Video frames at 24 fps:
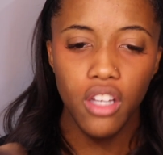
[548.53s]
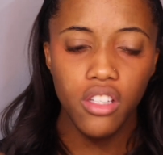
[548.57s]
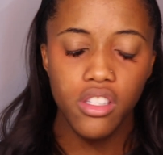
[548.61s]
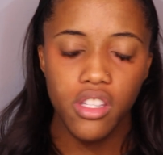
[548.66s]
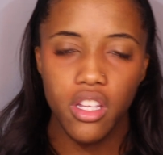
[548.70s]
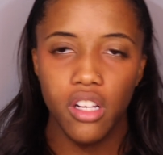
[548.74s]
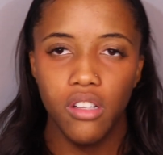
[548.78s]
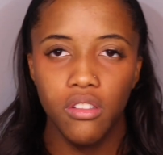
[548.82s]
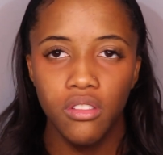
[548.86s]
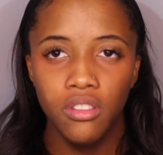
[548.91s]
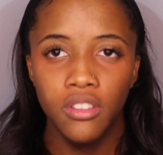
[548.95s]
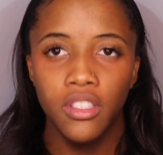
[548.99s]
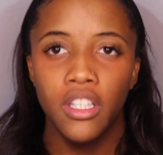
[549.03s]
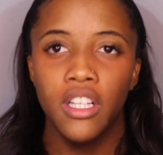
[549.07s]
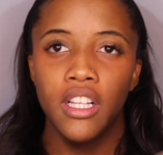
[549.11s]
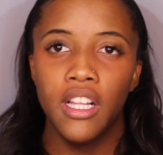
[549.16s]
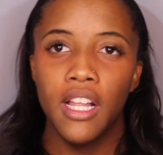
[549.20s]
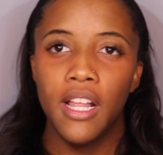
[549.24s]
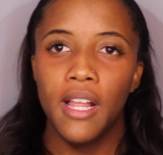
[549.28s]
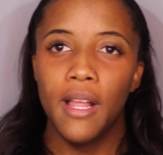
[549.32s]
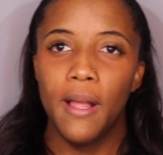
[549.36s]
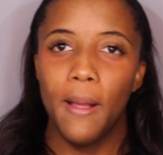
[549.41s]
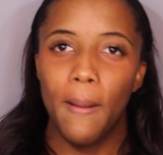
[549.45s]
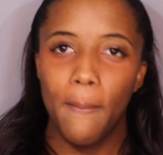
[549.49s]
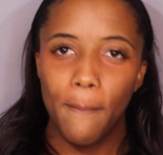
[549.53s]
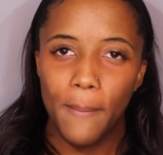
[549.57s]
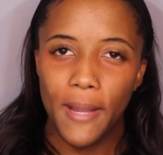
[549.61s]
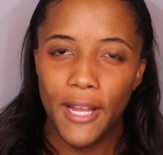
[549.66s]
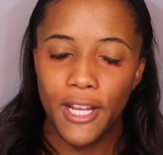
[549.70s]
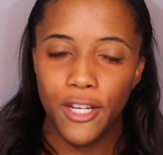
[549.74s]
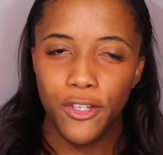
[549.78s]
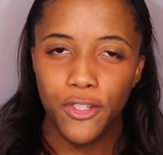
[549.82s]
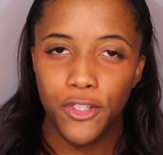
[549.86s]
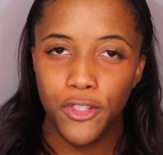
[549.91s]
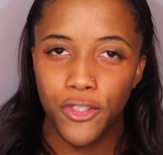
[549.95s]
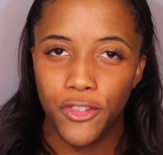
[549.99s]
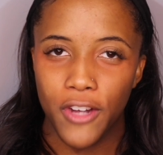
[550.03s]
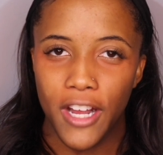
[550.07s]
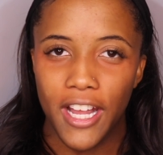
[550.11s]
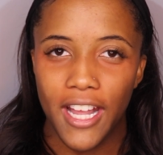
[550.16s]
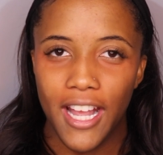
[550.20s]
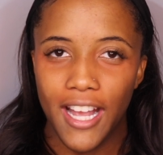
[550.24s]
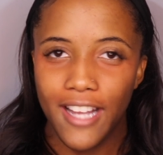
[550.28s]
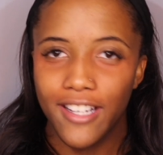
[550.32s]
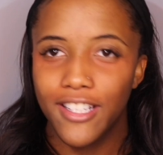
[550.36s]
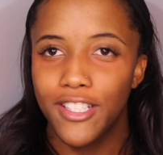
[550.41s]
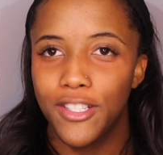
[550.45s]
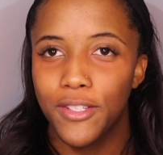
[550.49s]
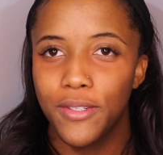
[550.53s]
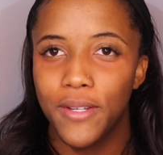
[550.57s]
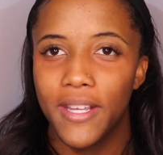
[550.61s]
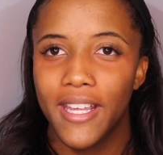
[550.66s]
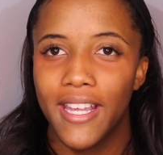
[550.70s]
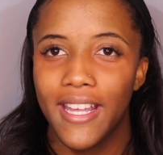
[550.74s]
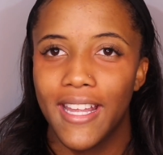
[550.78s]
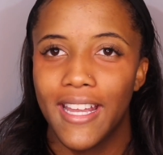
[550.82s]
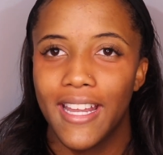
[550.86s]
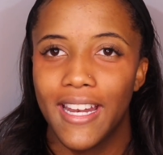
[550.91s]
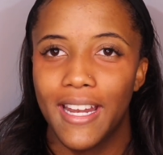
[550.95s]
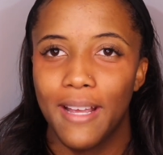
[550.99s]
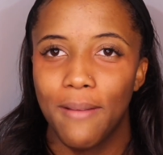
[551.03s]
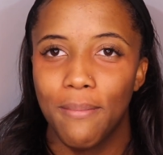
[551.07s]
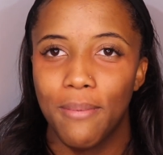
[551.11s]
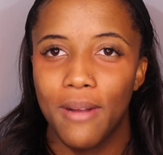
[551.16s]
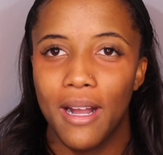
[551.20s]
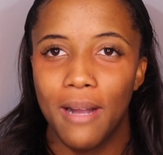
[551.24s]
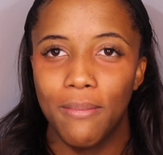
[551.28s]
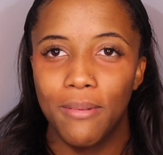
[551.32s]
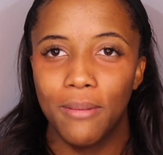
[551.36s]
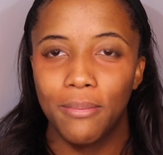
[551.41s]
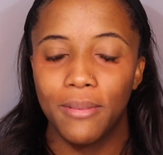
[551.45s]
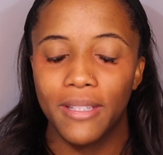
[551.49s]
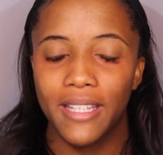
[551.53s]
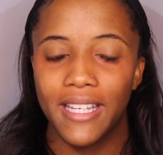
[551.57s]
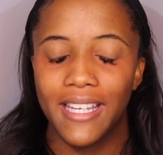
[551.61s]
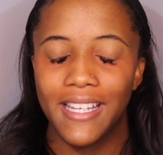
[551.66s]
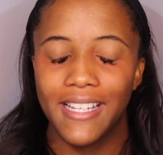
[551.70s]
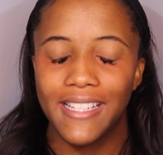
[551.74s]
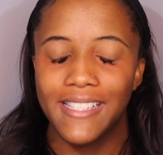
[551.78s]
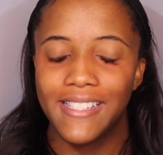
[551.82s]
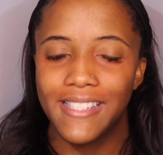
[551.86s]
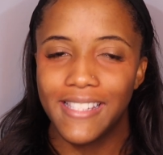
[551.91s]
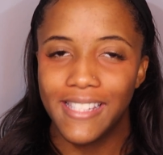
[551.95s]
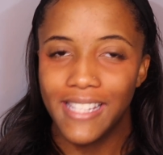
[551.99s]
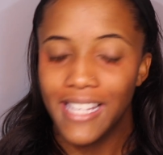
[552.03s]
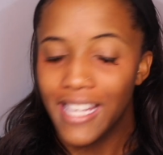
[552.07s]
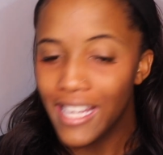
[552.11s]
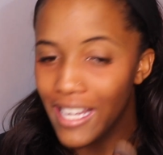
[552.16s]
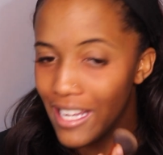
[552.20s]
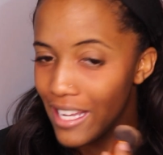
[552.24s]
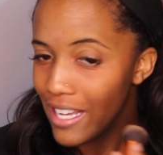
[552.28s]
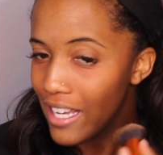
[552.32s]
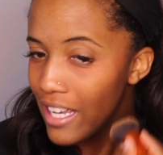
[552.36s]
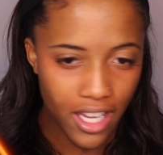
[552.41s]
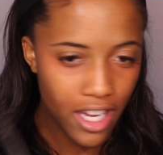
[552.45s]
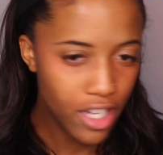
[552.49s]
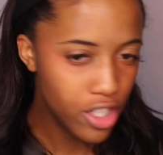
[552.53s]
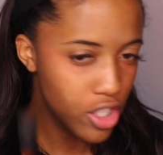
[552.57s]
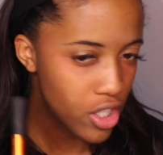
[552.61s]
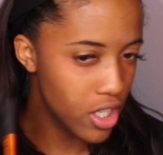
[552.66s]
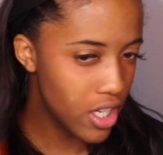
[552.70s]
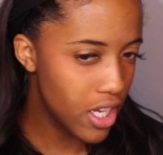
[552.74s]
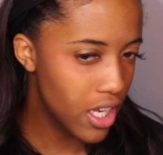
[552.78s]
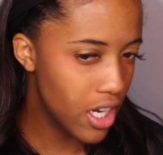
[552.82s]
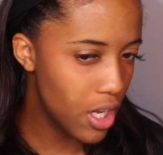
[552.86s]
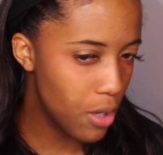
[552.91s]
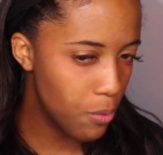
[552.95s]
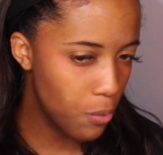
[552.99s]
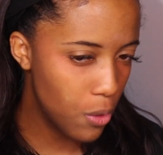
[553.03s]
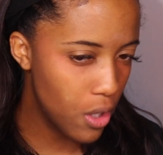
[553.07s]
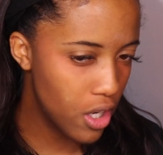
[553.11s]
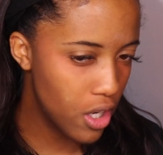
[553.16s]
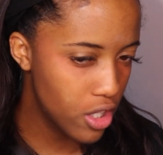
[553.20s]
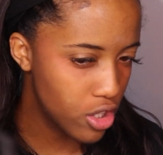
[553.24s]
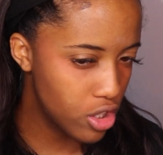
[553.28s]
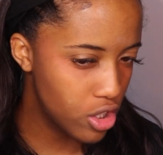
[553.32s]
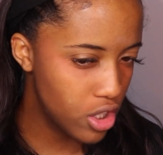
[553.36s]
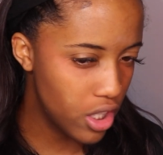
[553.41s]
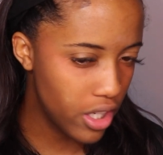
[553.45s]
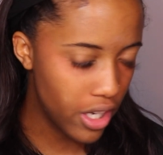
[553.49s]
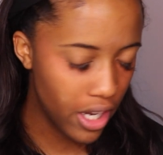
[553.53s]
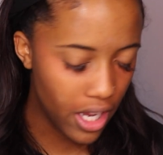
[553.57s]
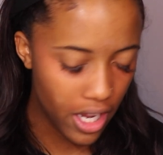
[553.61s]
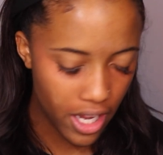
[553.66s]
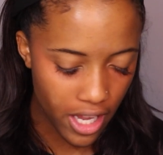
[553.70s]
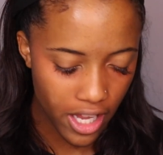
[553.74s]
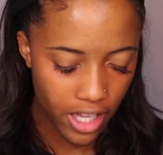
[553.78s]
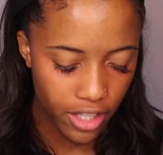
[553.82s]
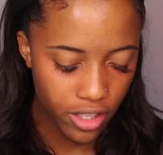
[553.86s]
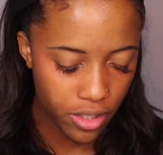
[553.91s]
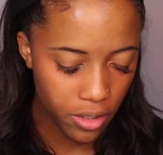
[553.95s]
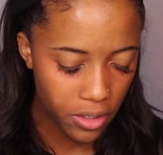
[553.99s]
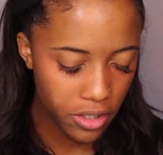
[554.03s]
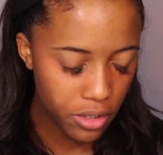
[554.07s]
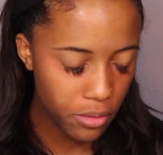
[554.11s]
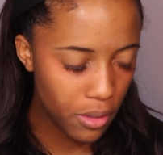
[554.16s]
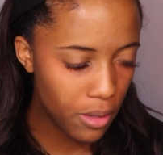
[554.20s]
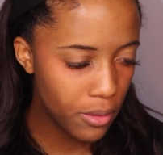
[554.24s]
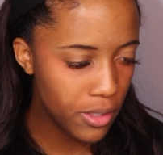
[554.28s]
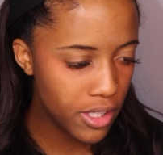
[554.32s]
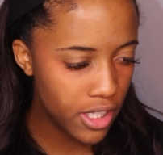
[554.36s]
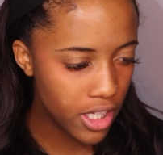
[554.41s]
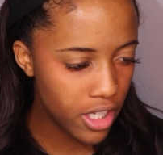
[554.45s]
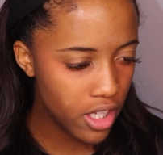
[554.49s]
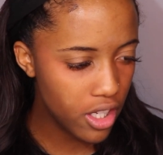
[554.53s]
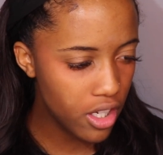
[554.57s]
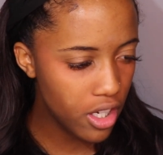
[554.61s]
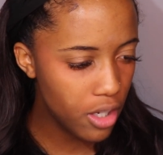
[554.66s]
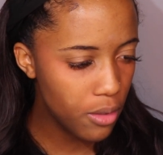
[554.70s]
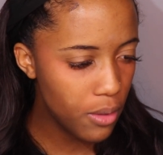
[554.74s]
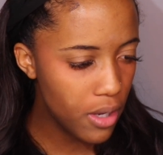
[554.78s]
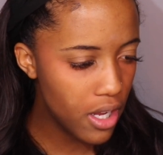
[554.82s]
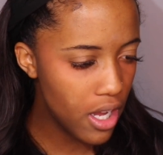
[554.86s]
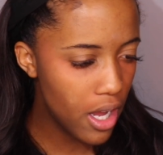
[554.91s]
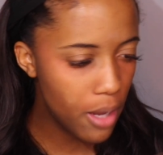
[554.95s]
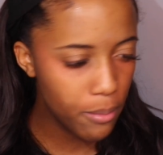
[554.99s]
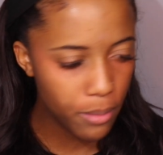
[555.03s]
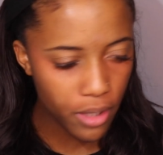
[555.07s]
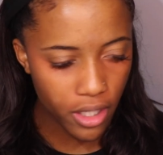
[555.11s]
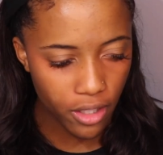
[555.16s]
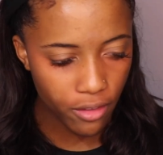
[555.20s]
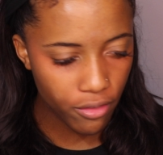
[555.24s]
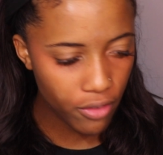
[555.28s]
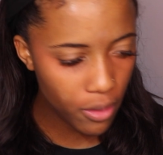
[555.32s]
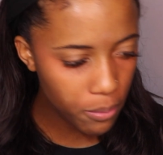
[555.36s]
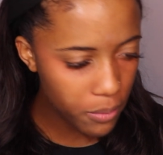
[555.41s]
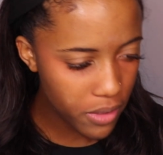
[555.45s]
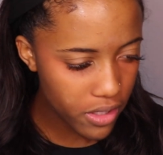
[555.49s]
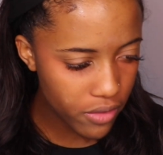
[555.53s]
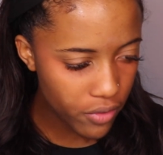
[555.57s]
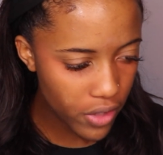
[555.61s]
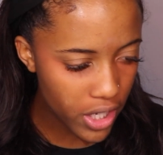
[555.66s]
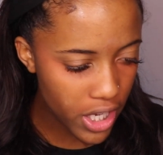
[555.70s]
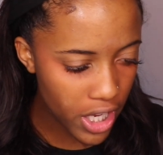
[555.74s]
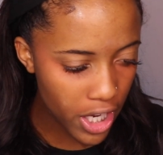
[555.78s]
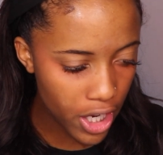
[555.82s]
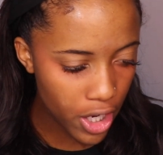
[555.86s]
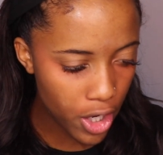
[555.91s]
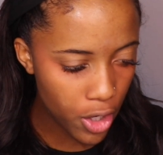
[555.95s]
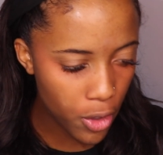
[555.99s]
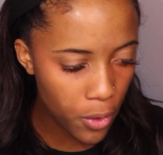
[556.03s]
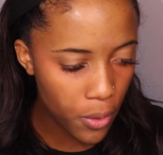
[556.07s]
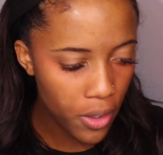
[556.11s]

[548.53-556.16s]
Also, my hair straight, as you can probably see. Actually getting washed tonight, so that's why I was like, you know what, I'm gonna film this video.